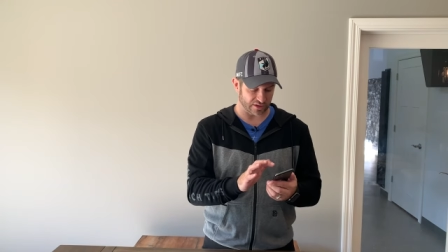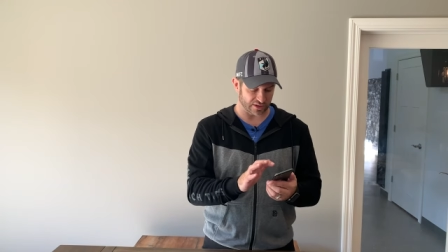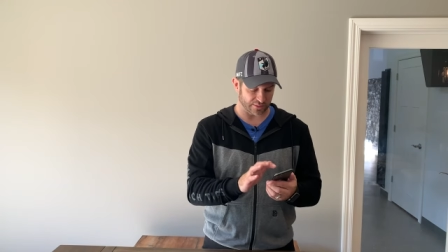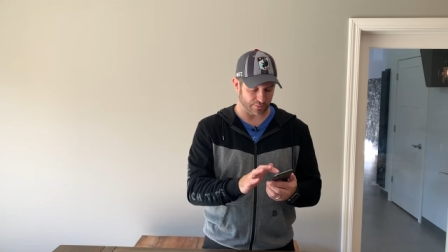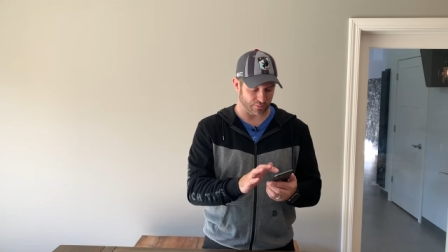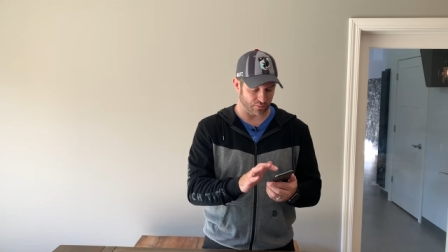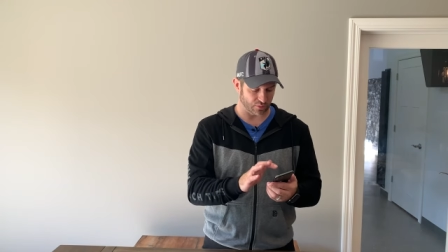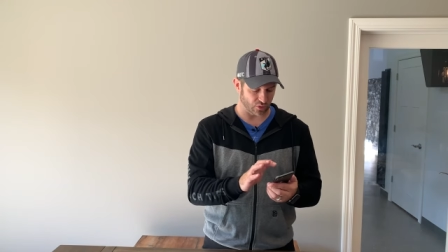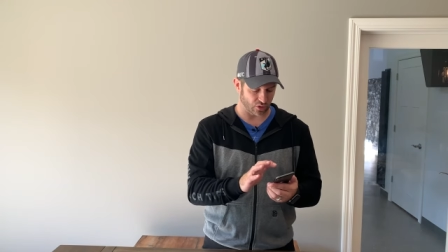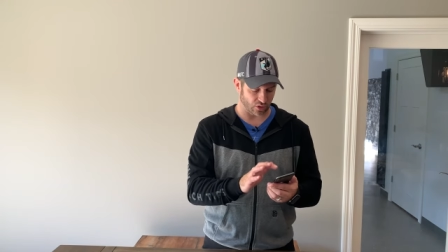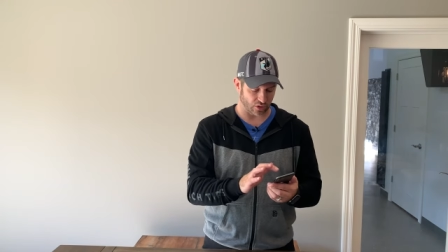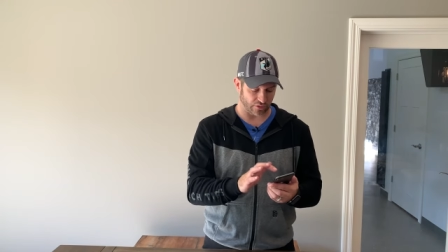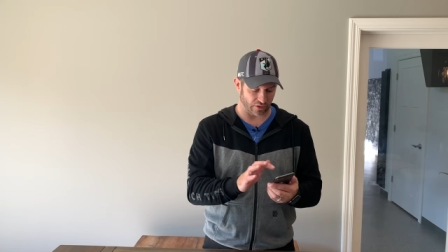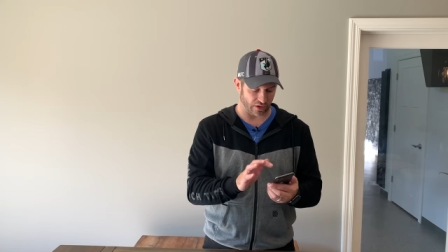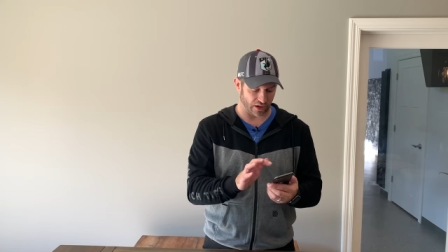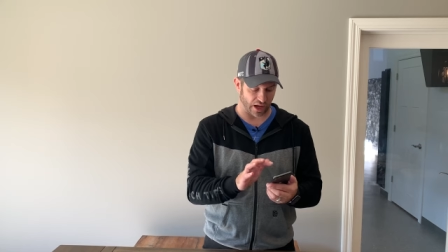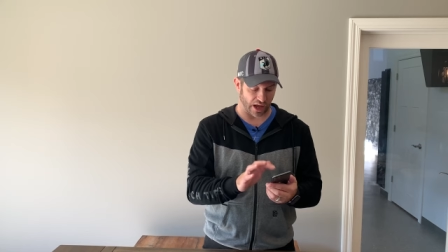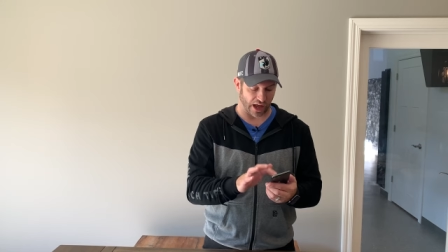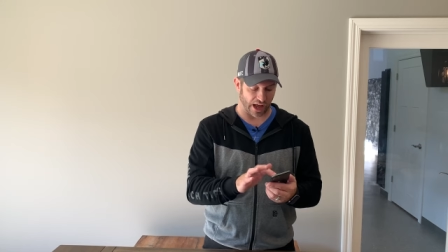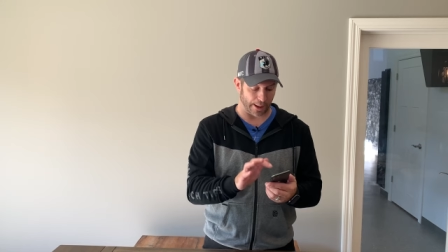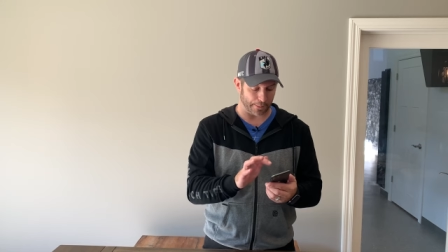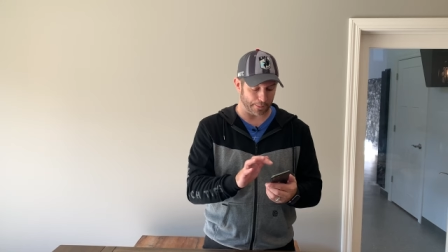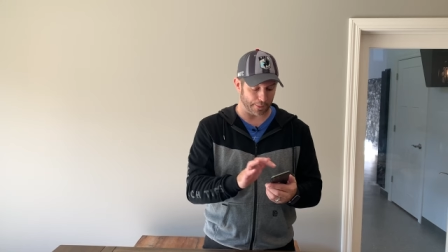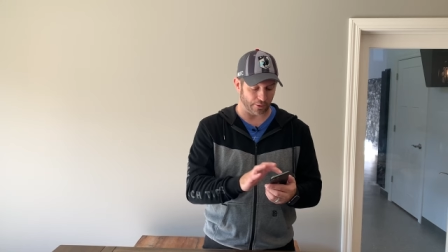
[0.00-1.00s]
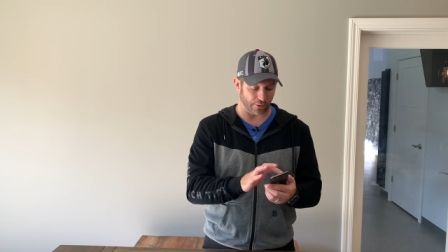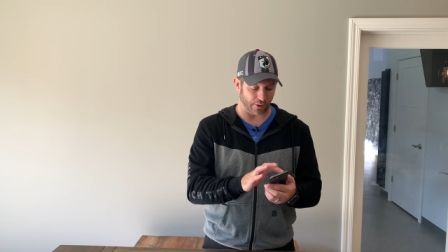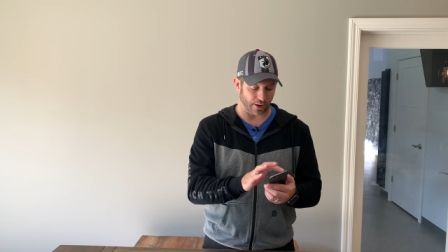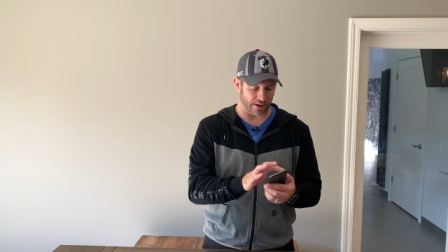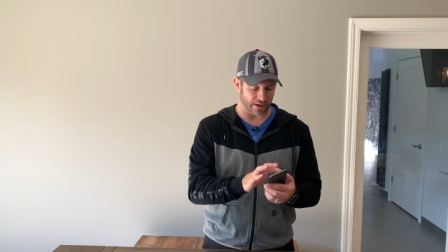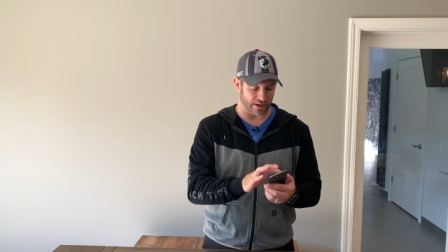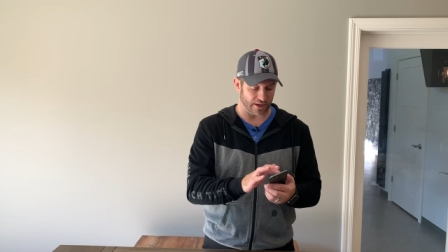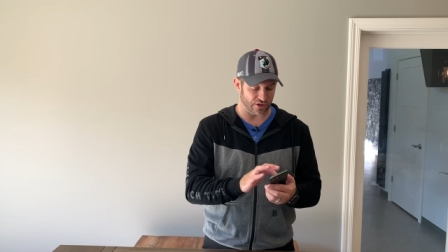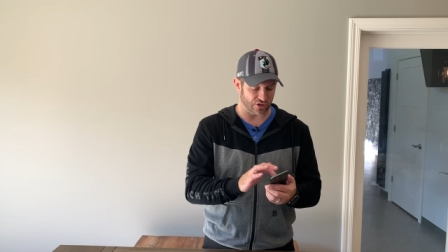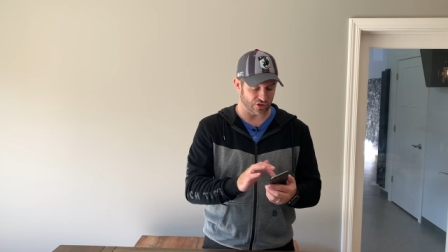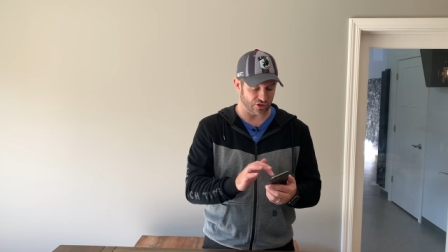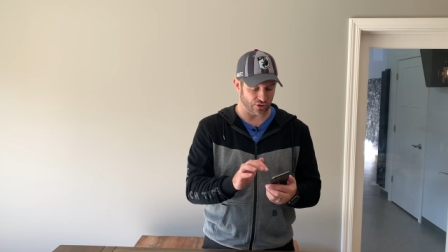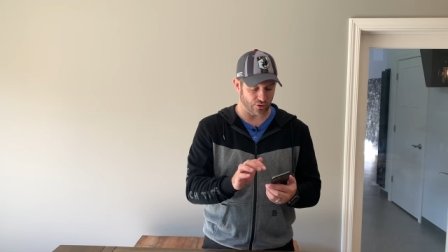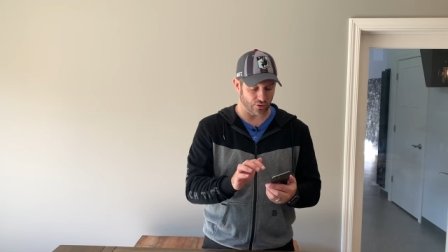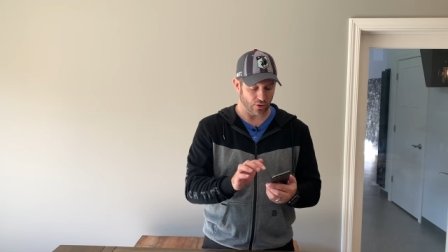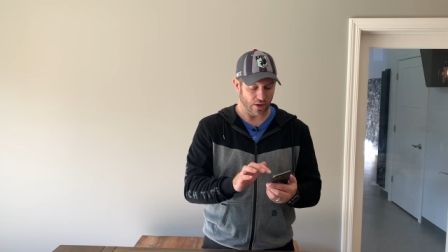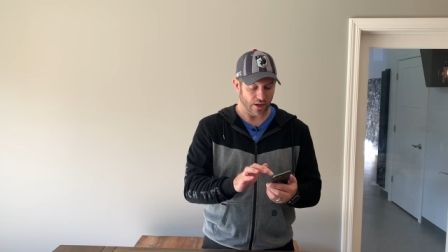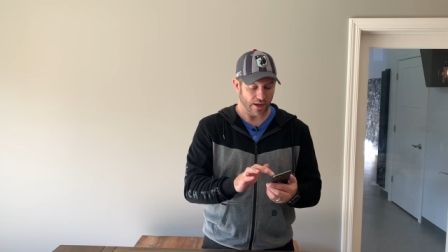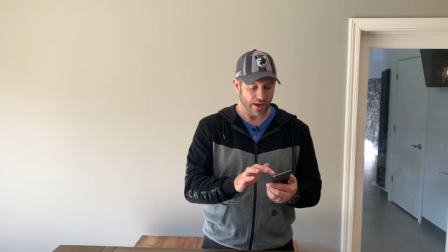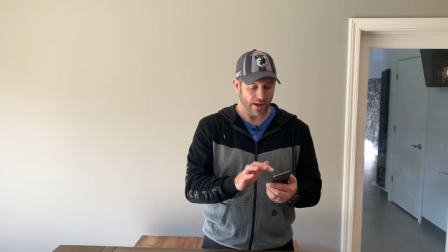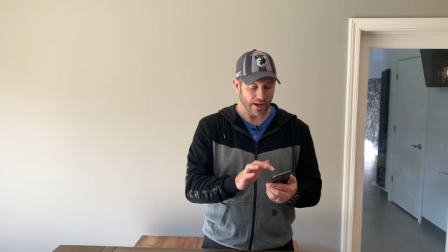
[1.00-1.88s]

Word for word: some sort of a copyright issue.